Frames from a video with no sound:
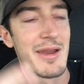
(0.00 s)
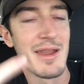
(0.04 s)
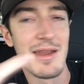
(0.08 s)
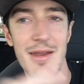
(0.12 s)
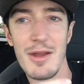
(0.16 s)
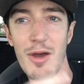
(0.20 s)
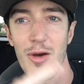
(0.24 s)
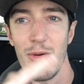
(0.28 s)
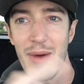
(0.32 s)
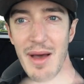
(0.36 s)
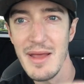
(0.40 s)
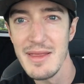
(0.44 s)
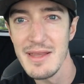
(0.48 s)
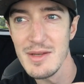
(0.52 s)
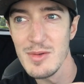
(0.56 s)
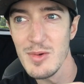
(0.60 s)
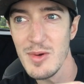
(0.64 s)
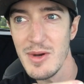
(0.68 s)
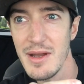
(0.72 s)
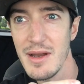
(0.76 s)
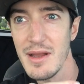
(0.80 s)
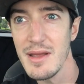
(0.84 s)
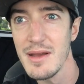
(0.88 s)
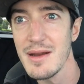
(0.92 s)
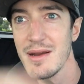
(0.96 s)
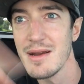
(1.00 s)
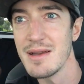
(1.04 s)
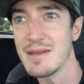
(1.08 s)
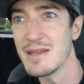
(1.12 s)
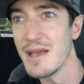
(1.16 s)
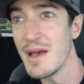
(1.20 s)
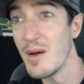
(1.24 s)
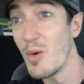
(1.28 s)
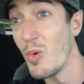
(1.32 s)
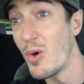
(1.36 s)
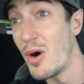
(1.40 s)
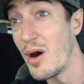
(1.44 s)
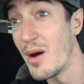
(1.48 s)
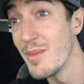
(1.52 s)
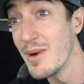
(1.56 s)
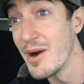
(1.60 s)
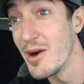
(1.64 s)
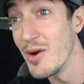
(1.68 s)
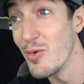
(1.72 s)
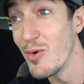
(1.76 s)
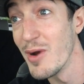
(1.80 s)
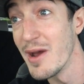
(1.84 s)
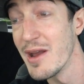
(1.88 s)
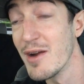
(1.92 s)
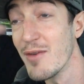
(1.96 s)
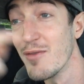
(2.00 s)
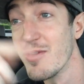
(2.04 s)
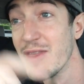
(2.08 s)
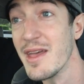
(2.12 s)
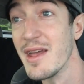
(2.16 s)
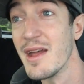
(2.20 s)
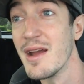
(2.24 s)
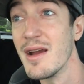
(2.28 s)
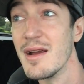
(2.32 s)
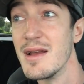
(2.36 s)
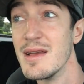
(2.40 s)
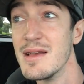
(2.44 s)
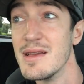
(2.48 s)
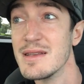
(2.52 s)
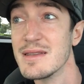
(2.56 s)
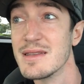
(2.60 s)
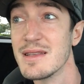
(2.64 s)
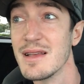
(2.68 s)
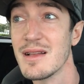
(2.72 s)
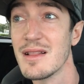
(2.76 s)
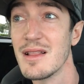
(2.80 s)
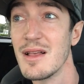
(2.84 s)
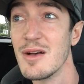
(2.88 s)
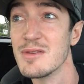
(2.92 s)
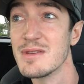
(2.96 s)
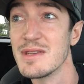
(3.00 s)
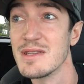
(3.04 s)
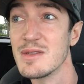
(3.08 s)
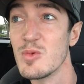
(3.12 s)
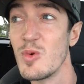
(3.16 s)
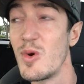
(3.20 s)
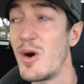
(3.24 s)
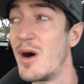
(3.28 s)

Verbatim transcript: I didn't know about this one because that Walmart right over there is the closest